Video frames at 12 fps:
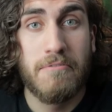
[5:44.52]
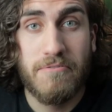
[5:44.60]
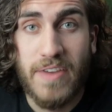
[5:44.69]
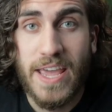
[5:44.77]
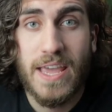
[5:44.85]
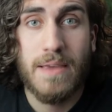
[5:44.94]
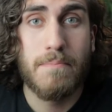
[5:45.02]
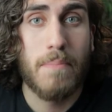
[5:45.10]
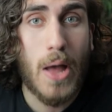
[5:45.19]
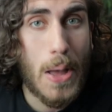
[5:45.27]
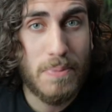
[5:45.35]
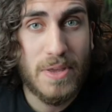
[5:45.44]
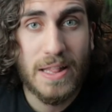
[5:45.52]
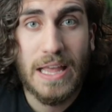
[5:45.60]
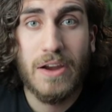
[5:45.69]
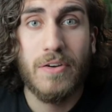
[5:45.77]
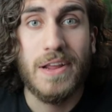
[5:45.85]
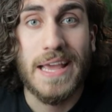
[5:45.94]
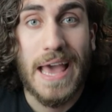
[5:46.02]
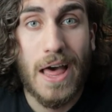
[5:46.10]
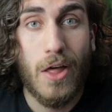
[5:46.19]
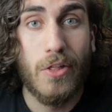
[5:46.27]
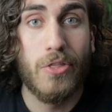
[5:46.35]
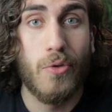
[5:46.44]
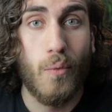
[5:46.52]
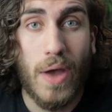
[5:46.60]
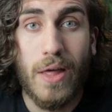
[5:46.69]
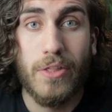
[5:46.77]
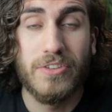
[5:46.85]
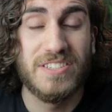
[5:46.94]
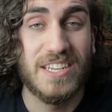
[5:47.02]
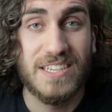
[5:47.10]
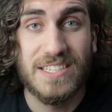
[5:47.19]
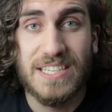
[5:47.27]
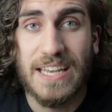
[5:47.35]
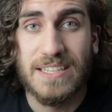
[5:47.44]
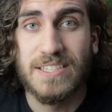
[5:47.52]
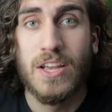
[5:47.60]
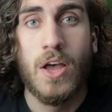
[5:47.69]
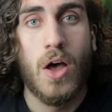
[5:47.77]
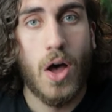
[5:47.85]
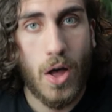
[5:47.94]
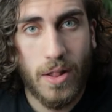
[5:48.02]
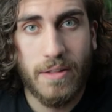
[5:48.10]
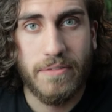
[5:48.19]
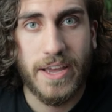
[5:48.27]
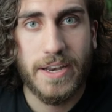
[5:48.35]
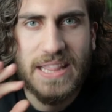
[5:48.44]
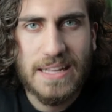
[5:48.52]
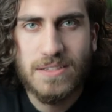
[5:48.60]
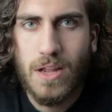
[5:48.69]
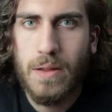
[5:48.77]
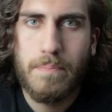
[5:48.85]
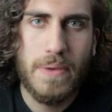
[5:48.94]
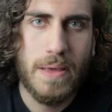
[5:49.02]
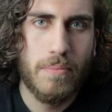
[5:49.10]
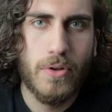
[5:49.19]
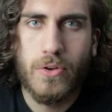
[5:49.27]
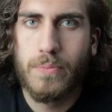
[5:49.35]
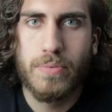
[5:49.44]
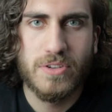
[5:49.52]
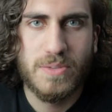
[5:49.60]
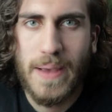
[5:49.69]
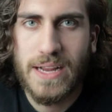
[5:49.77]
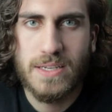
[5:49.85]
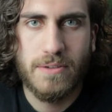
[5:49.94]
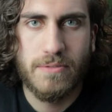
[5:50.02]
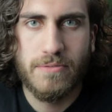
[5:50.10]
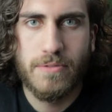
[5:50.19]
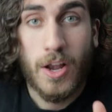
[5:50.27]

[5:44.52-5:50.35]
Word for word: fame, popularity, health, wealth, success, all of it. But that's not a biblical perspective.